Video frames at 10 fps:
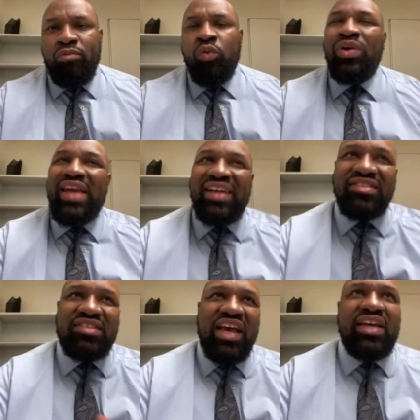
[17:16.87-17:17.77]
We're not
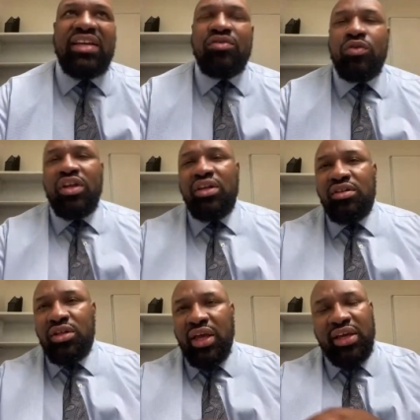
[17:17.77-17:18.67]
saying he's
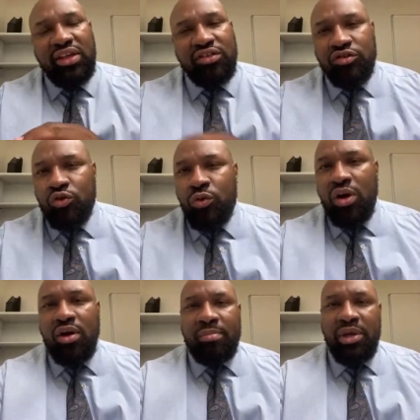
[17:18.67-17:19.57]
a
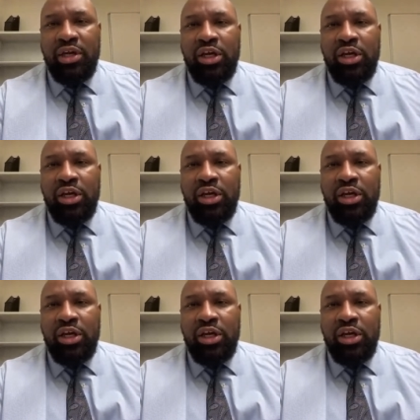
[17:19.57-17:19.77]
scrub.